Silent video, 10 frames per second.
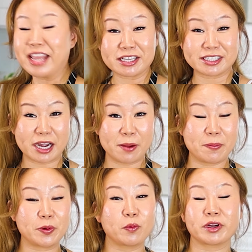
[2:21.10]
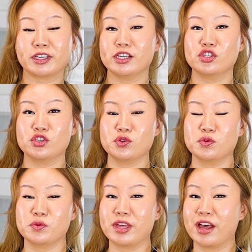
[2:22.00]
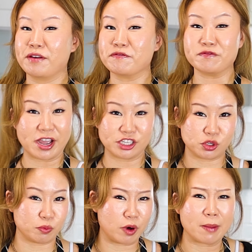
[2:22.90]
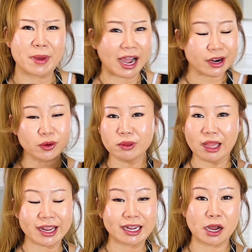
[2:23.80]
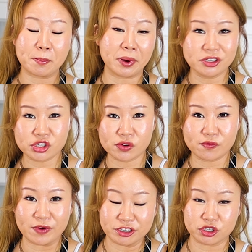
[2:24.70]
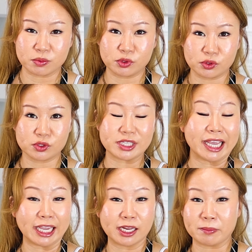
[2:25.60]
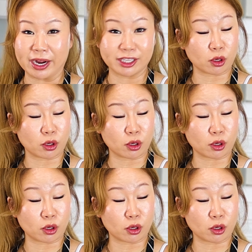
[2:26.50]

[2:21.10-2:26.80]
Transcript: Next up, we're gonna do the veg prep. I don't like a bunch of vegetables in my